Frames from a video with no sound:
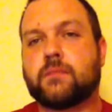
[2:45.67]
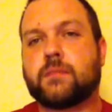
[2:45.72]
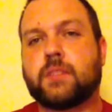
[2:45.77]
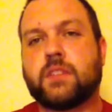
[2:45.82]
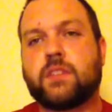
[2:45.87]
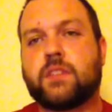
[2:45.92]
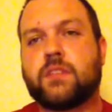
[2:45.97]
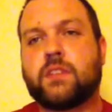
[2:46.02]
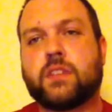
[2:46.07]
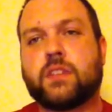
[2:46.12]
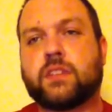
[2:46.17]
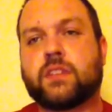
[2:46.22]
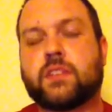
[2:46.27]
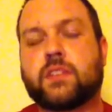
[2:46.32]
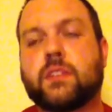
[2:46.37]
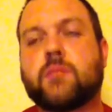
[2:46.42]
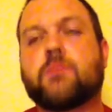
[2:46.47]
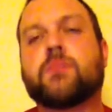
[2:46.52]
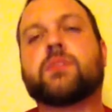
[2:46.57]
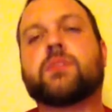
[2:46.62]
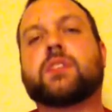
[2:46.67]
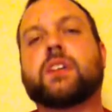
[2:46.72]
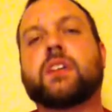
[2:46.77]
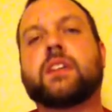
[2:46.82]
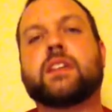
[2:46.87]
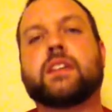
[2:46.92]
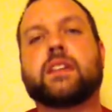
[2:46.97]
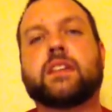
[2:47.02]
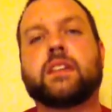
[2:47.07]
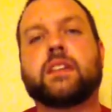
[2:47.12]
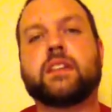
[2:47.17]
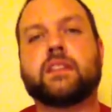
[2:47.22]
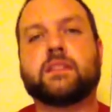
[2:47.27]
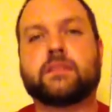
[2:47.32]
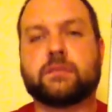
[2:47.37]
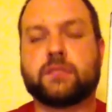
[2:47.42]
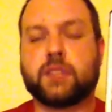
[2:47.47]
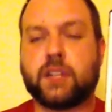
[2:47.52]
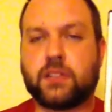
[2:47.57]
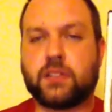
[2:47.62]
He's just completely
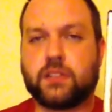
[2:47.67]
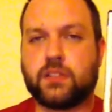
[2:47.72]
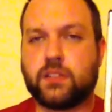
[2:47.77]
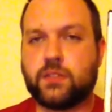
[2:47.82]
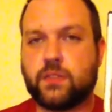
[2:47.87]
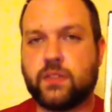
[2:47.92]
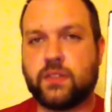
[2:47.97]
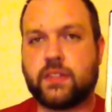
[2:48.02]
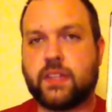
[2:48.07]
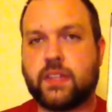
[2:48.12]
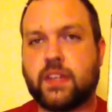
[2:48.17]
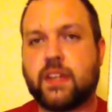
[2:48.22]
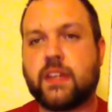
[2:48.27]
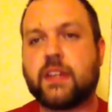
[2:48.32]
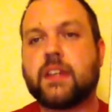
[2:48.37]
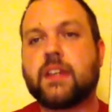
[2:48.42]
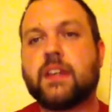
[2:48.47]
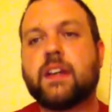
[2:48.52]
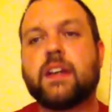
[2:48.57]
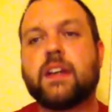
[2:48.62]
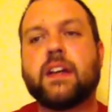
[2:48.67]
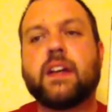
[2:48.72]
a lunatic.